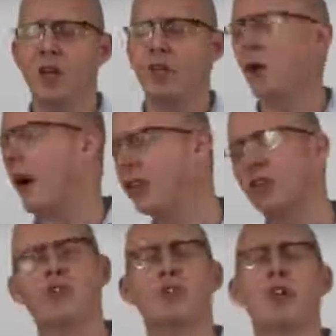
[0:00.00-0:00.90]
So
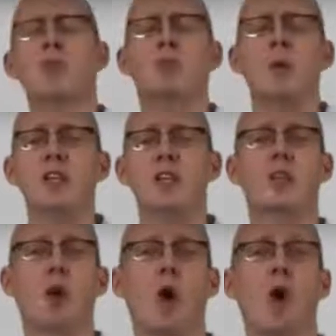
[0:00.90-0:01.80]
obviously some
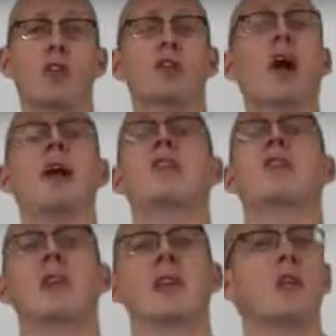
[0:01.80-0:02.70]
speeches are
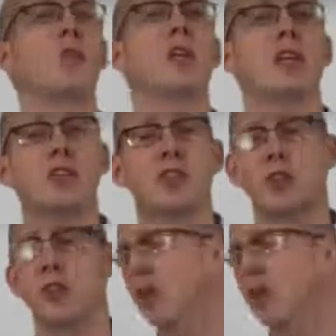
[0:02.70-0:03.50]
stylistically rich.